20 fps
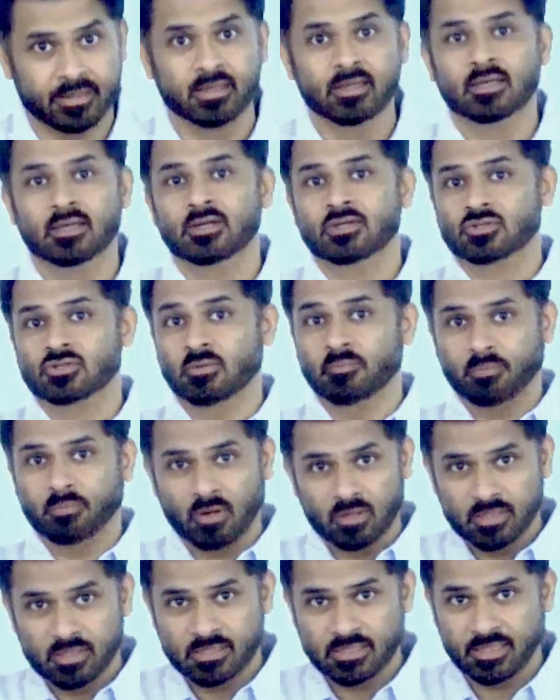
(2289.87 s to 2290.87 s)
So
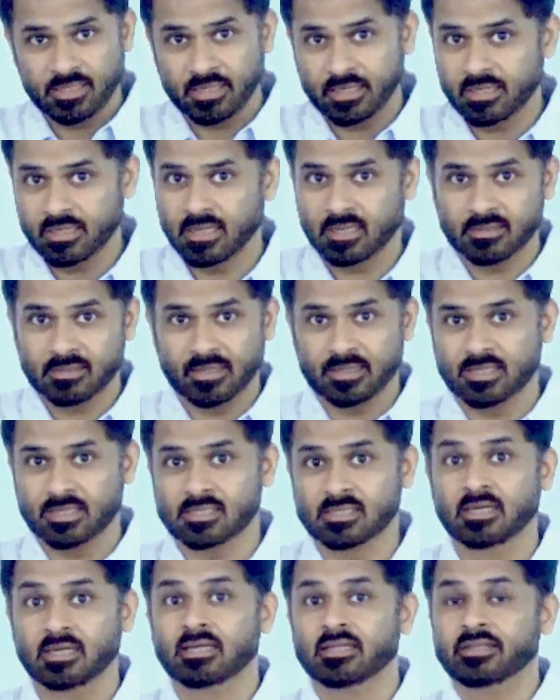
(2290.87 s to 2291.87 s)
polity area, that is.
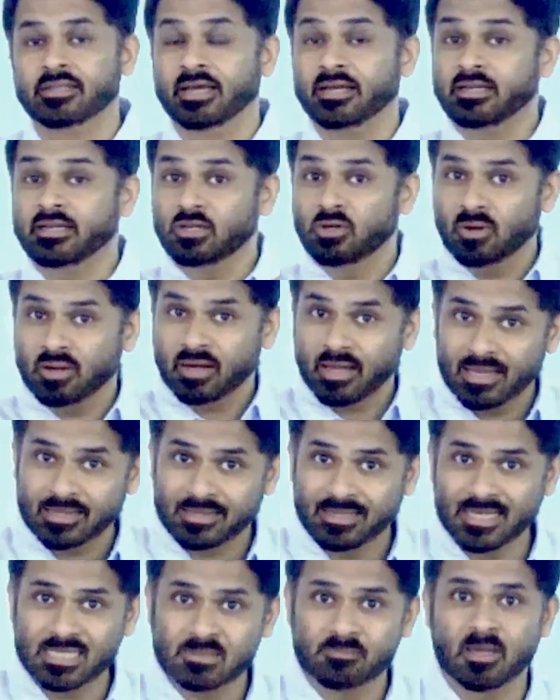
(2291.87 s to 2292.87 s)
Then in your
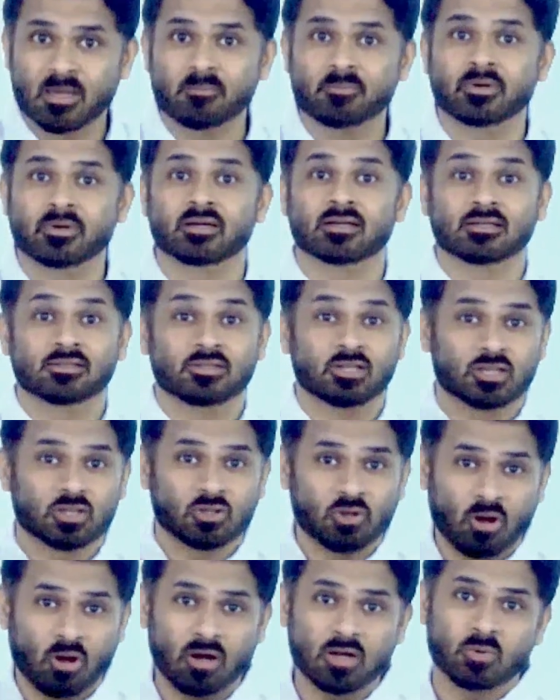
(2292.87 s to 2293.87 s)
ethics paper, the
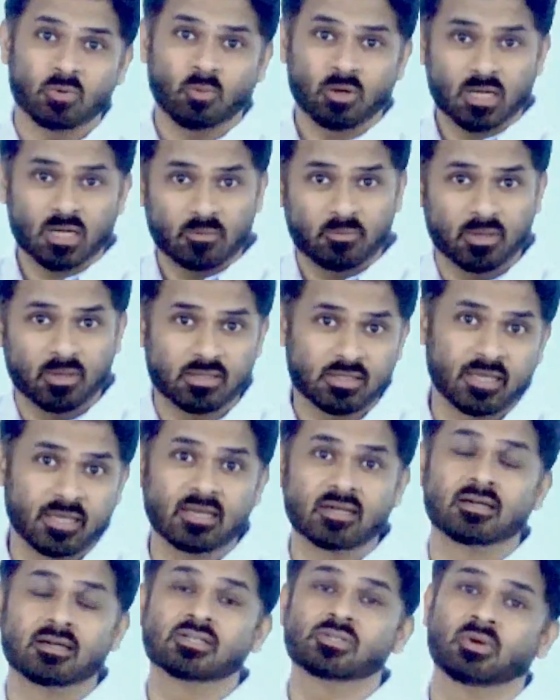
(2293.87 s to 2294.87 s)
thought, whatever
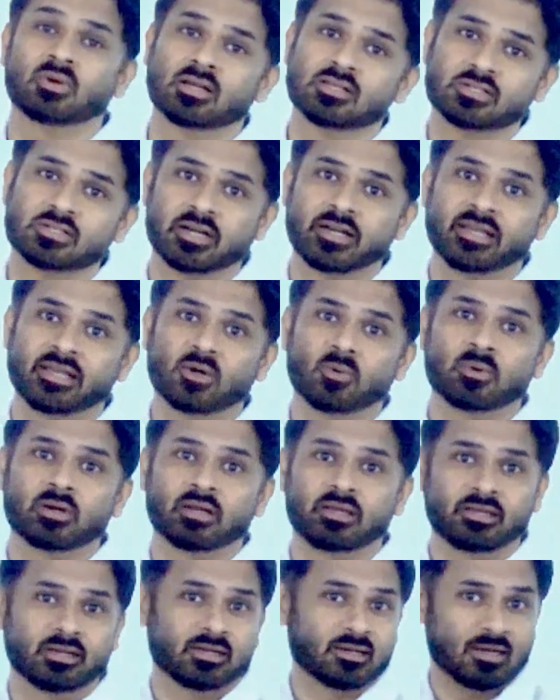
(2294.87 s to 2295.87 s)
thinkers you are studying over
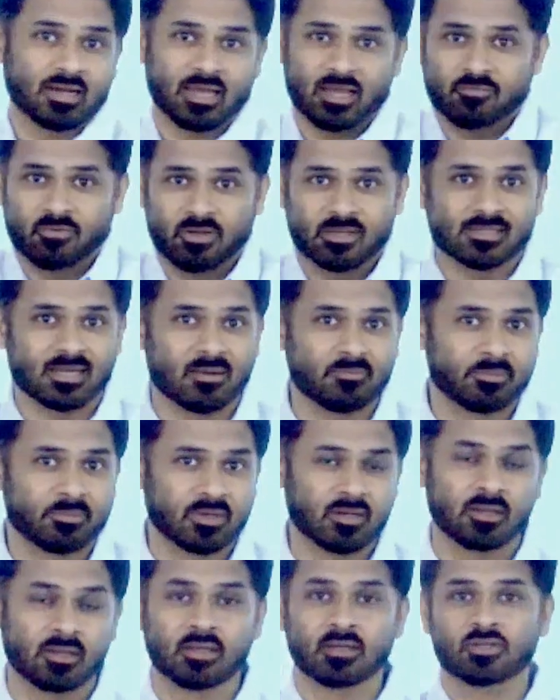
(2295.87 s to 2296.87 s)
here, like for
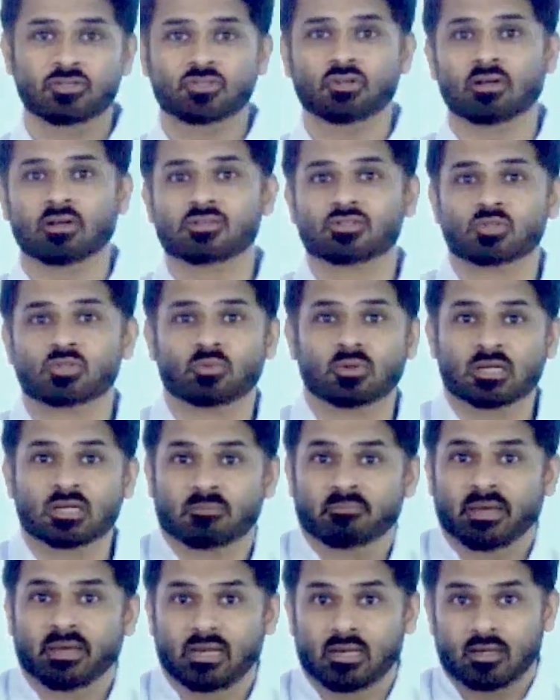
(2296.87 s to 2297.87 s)
example John Stuart
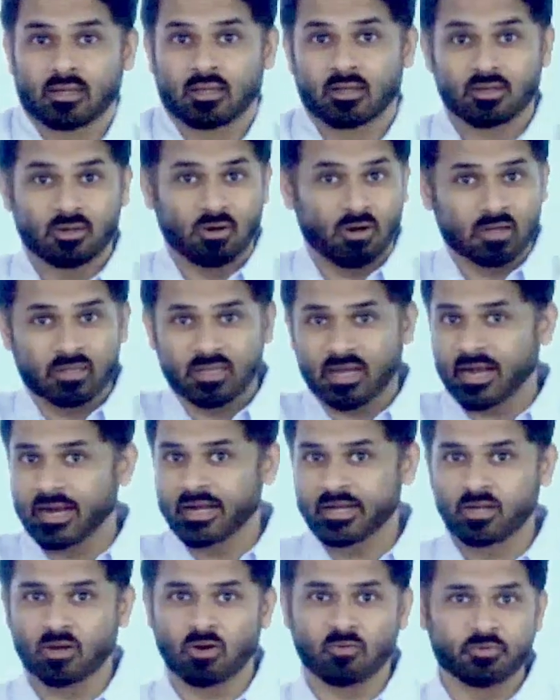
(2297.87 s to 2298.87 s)
Mill, or the
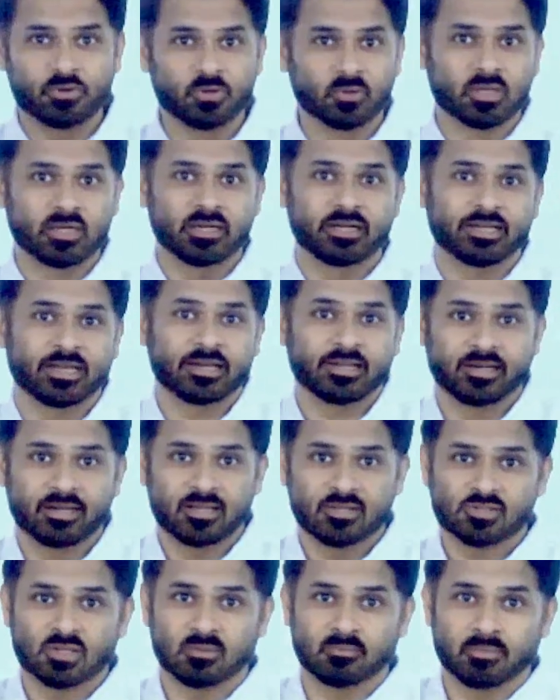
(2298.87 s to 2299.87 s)
idea of
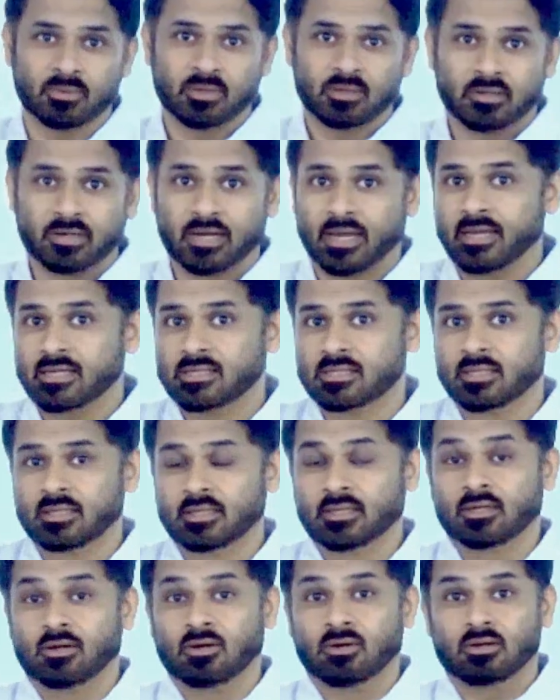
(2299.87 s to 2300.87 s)
utilitarianism, right,
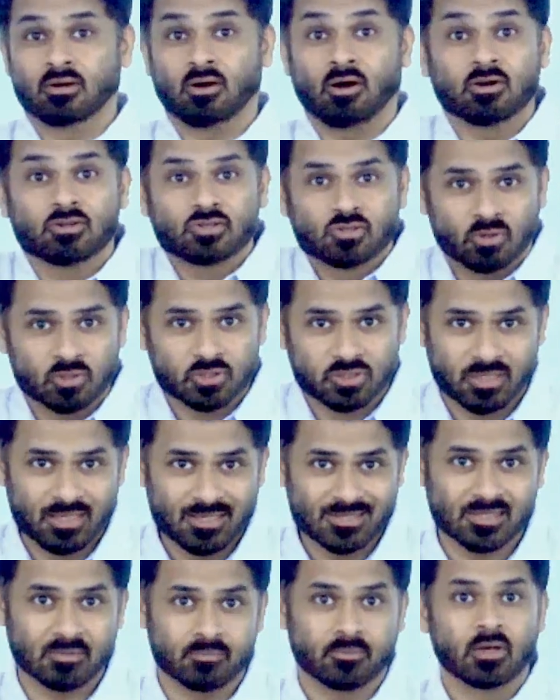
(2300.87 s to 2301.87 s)
or
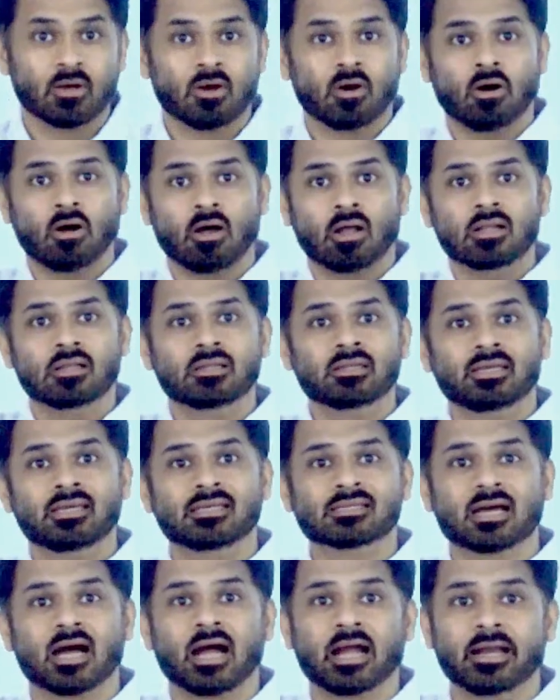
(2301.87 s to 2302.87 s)
socialism, all these
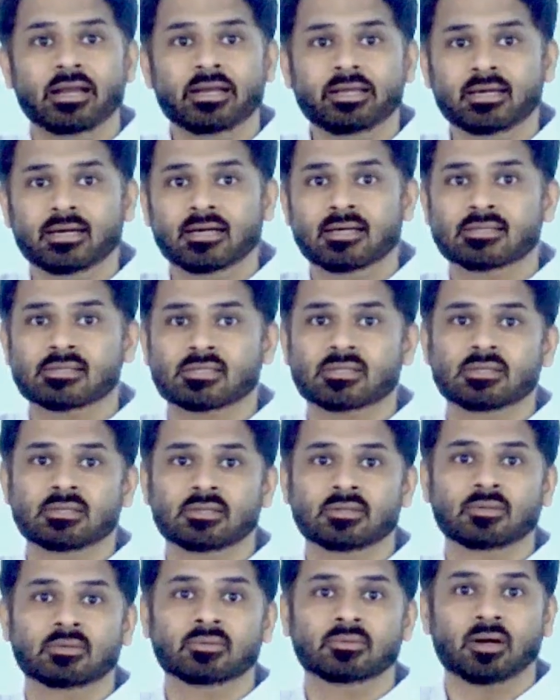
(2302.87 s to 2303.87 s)
ideas
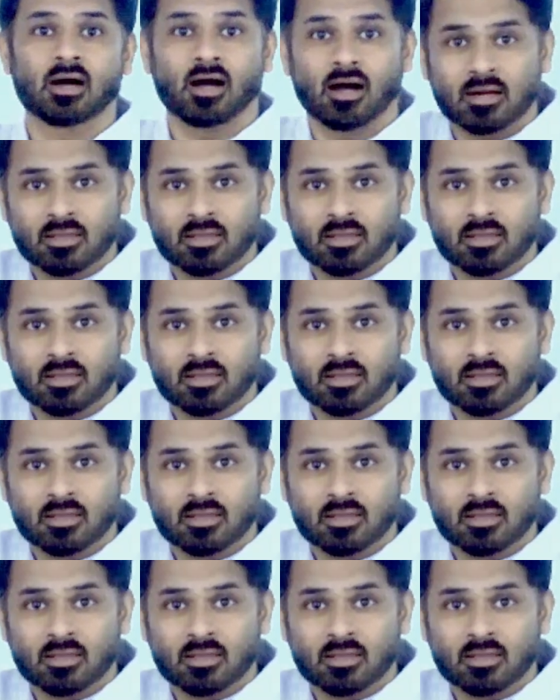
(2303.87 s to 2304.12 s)
are